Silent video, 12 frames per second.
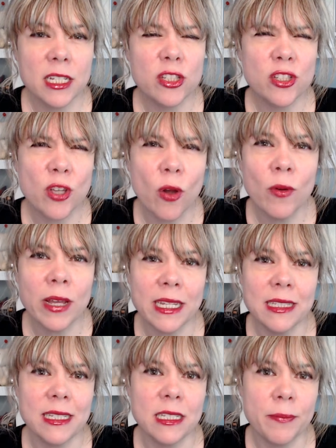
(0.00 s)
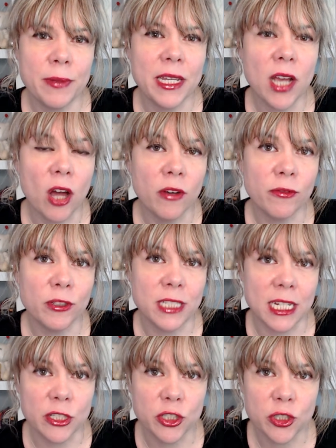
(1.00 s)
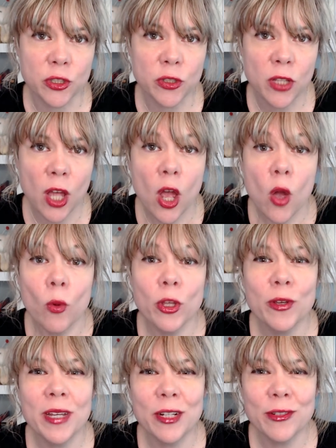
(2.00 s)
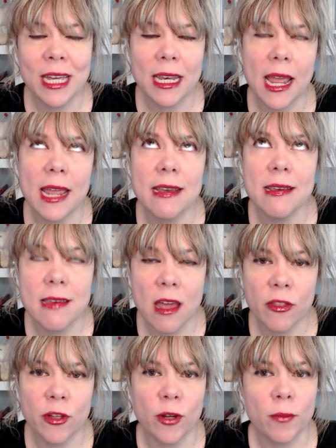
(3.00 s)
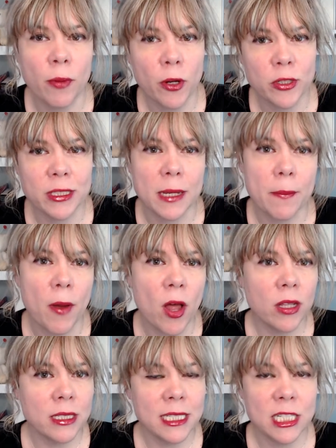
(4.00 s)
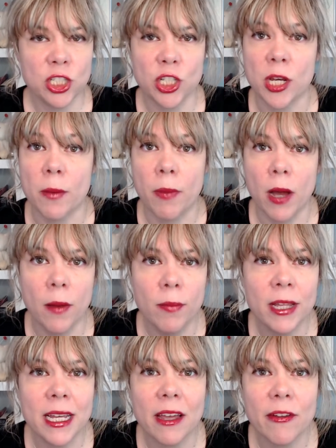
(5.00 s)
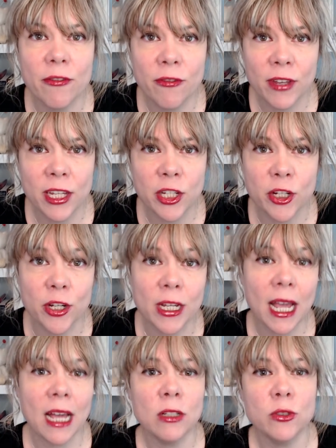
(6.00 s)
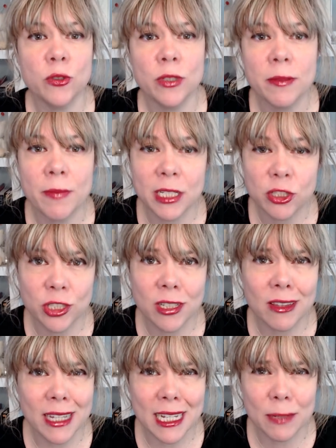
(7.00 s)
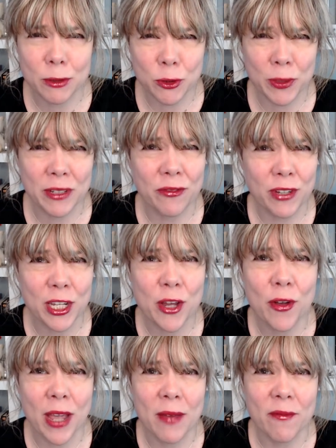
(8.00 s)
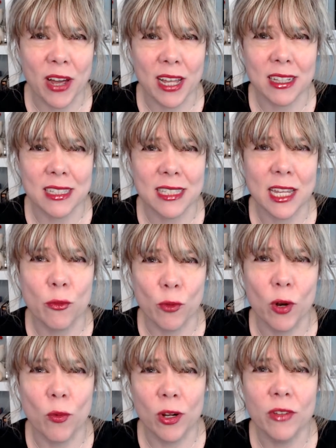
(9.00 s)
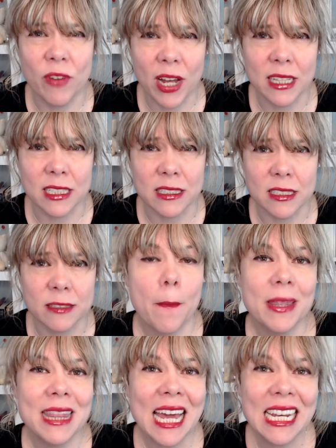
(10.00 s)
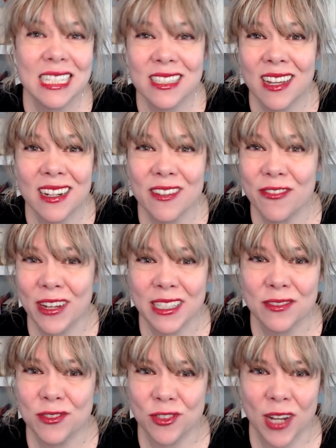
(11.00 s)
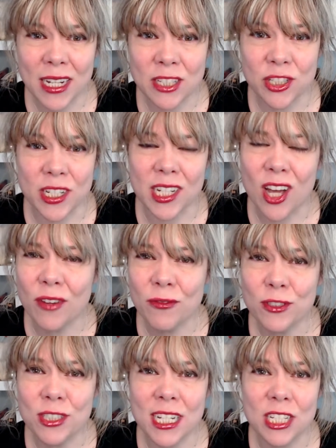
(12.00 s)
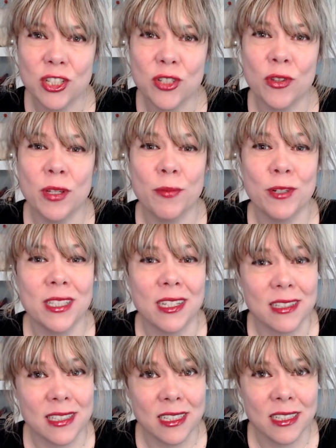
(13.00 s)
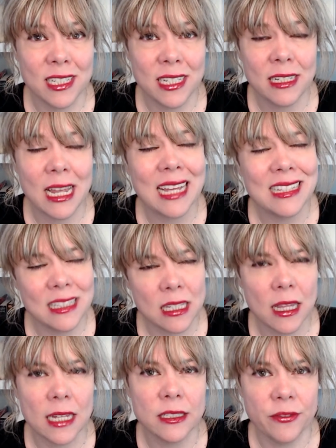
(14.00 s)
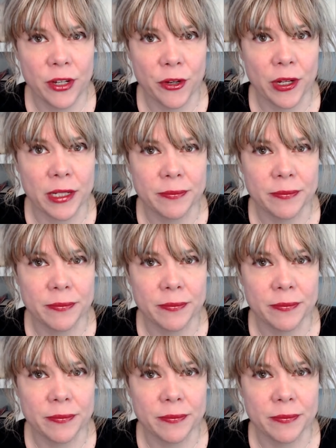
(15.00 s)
is so easy to be confrontational when you hear yet another person, politician, public figure casually mention a link between video game violence and real-world violence. But that is not an effective strategy. Confrontation only breeds hostility and selective hearing.